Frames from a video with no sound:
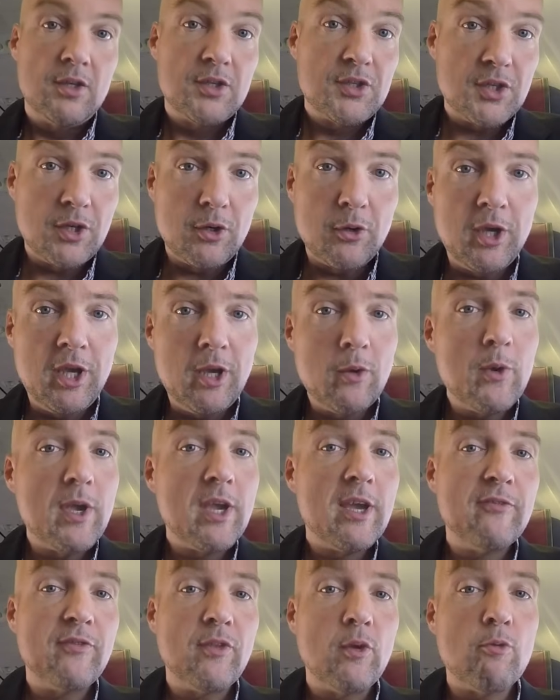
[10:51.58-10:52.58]
So here we
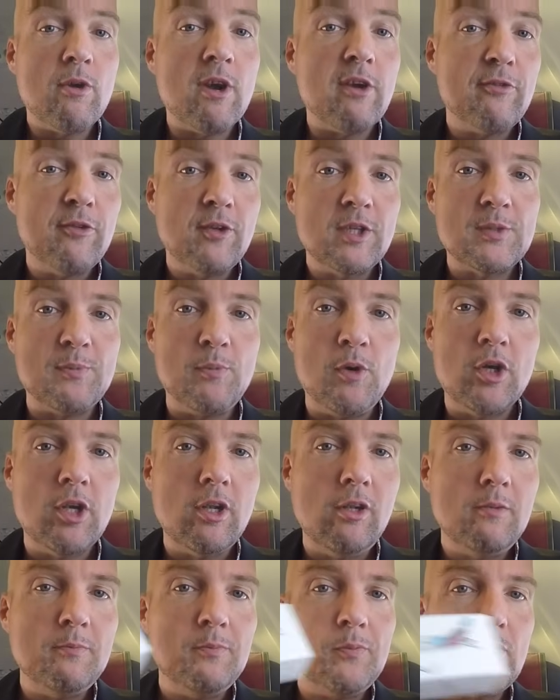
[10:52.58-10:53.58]
have the Raffles
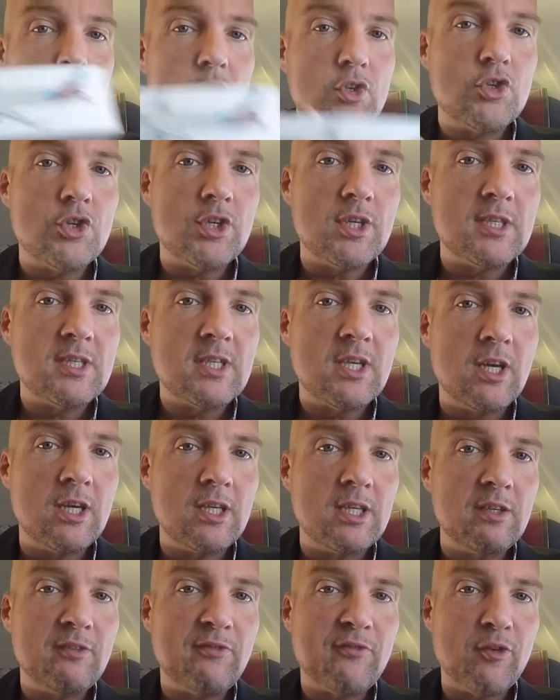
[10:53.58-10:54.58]
model, just
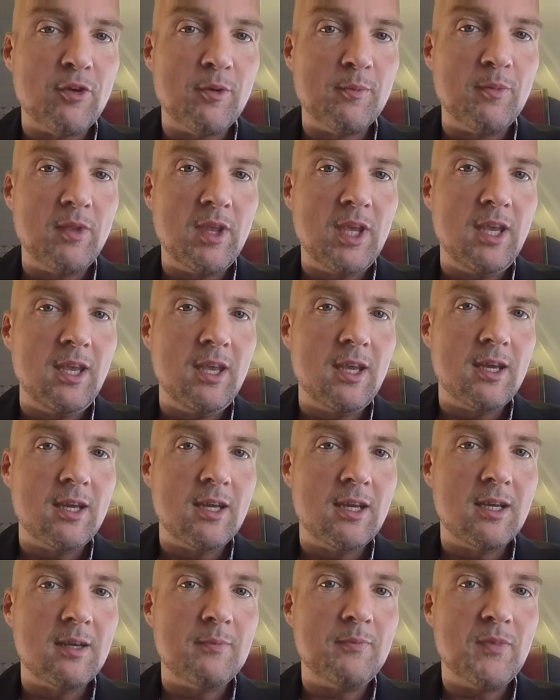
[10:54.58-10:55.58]
got it from the
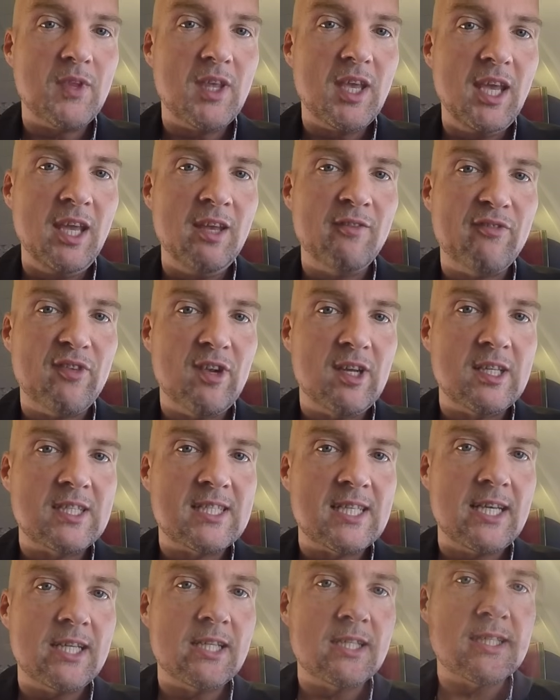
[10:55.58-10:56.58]
in-flight
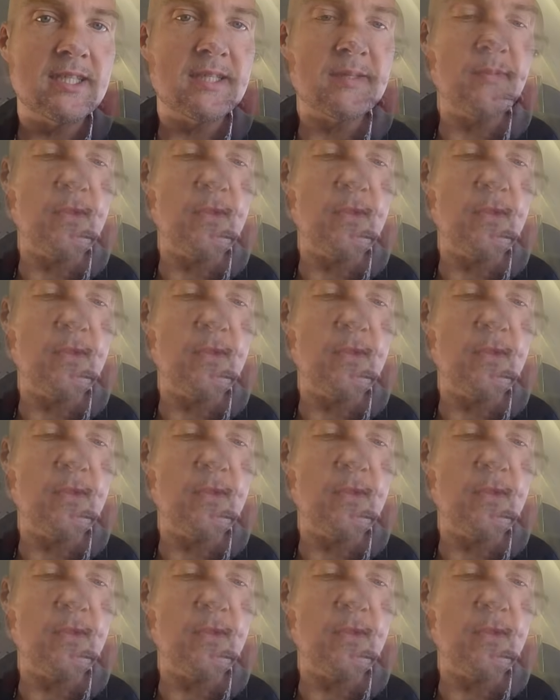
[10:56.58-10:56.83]
sales.